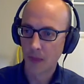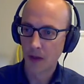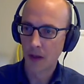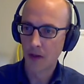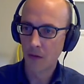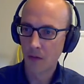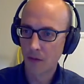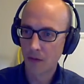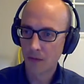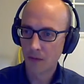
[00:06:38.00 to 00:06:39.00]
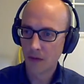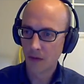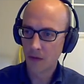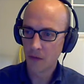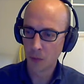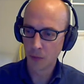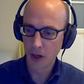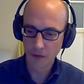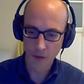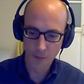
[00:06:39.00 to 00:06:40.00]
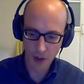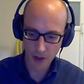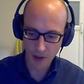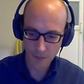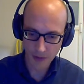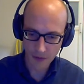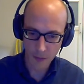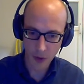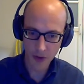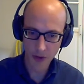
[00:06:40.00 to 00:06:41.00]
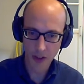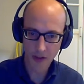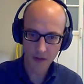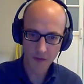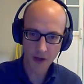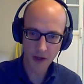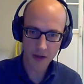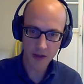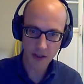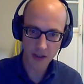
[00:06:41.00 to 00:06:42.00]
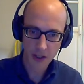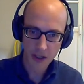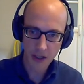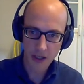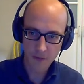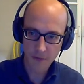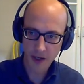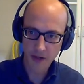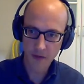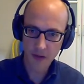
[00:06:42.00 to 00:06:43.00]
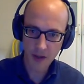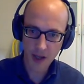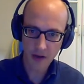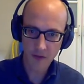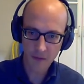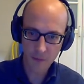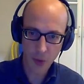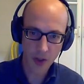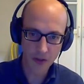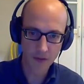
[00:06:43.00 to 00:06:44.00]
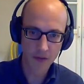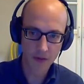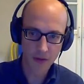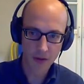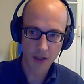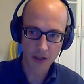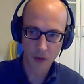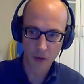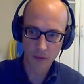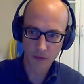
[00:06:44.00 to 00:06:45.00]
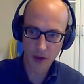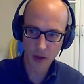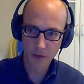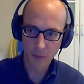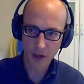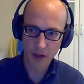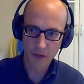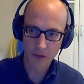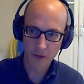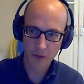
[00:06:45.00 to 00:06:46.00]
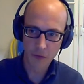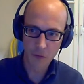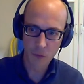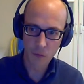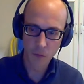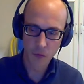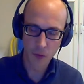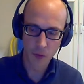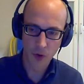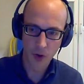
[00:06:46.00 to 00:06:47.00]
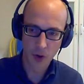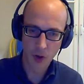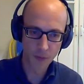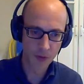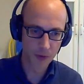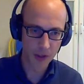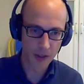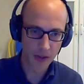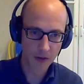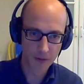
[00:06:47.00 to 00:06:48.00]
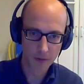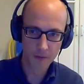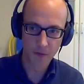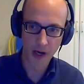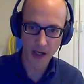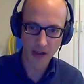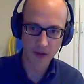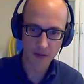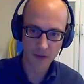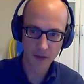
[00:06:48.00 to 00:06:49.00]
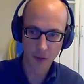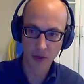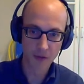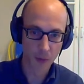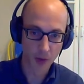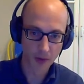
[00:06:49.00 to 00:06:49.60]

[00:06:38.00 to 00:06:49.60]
And so this is two parts. So one, it fits a model, and secondly, it finds the next point in your target space to optimally find your best point.